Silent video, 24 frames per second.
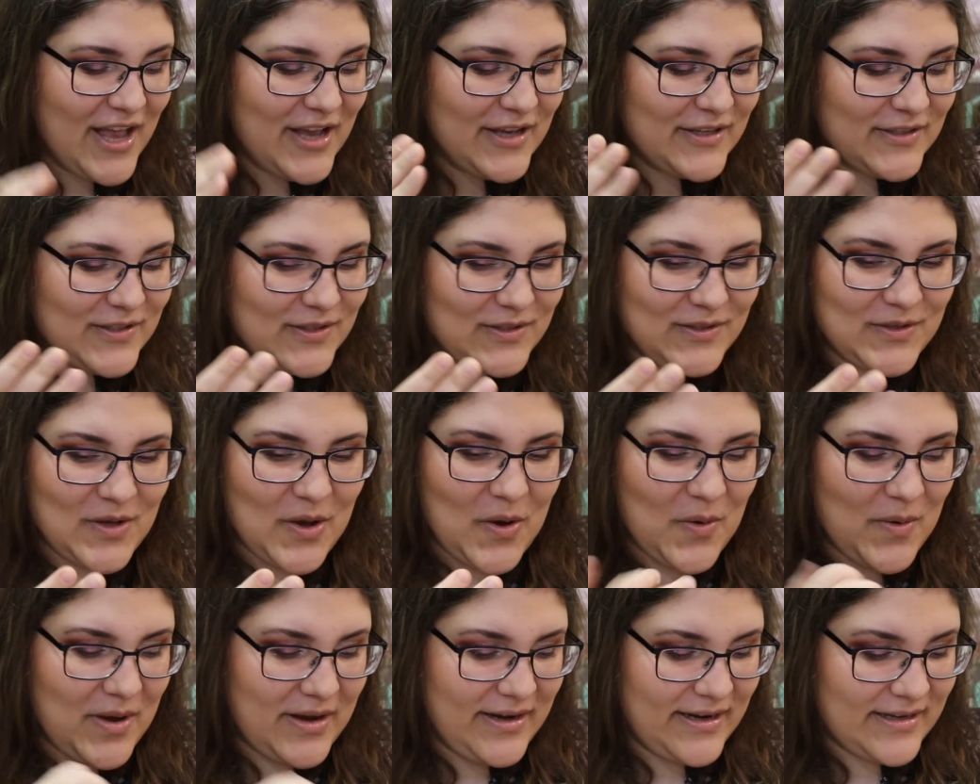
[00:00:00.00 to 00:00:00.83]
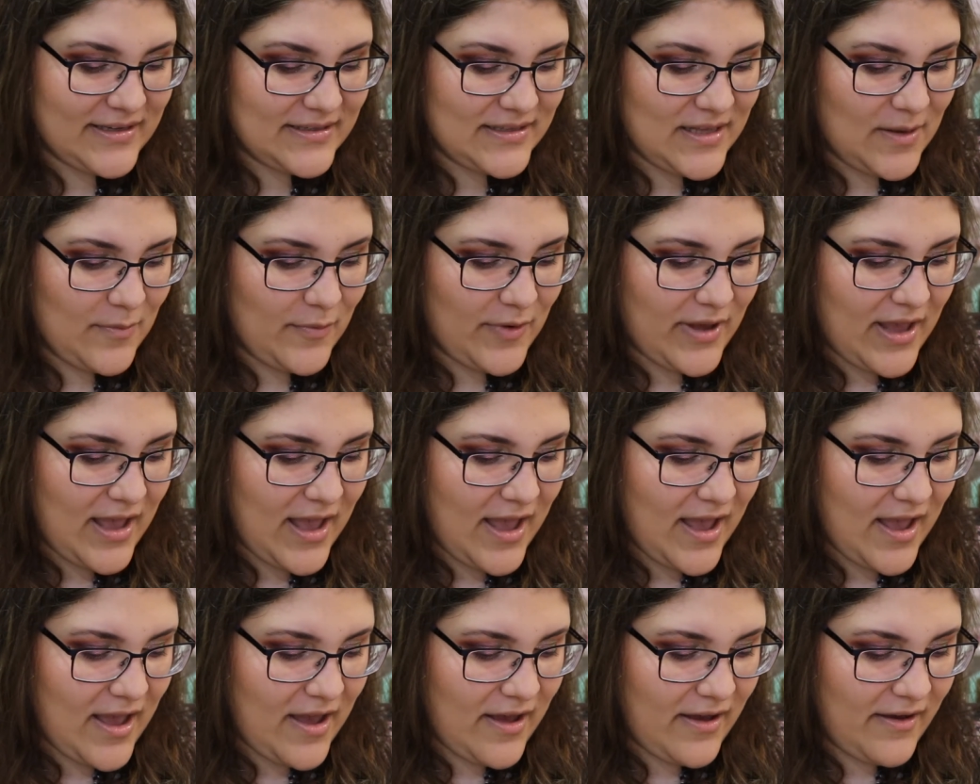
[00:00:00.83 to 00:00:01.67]
So next up we
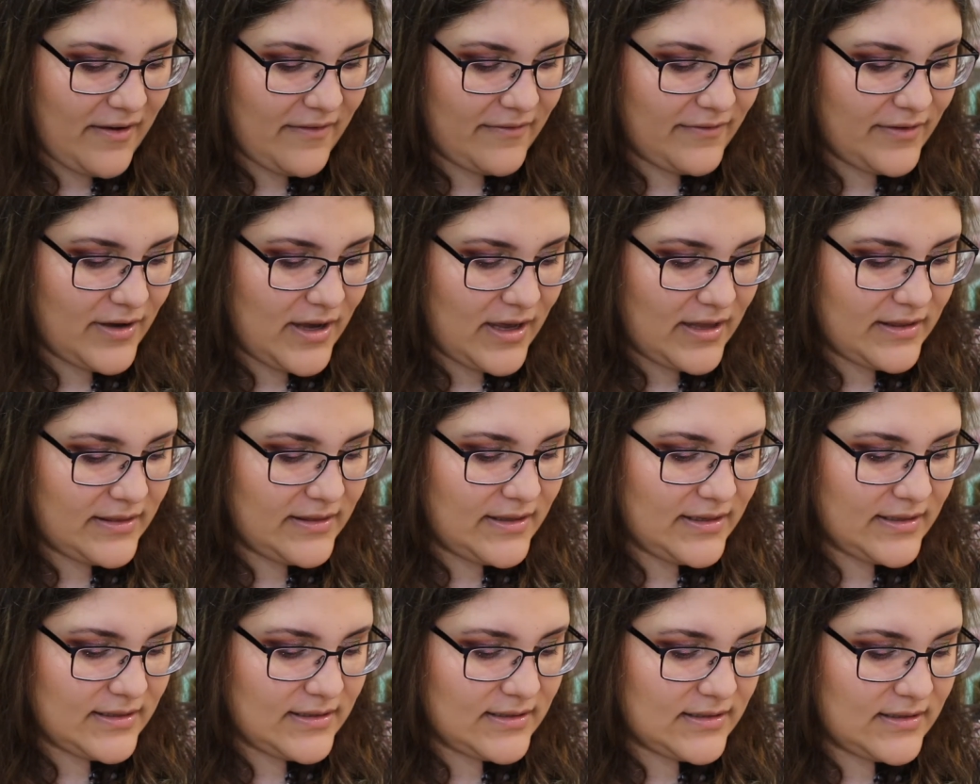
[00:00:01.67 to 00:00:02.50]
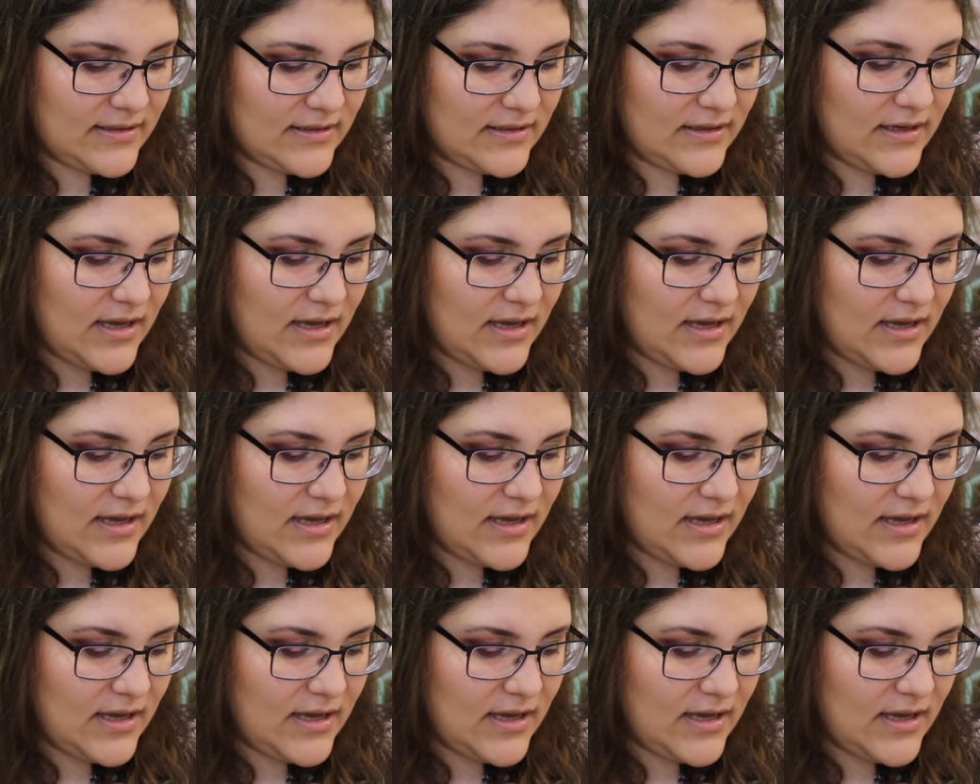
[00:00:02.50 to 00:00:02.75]
have this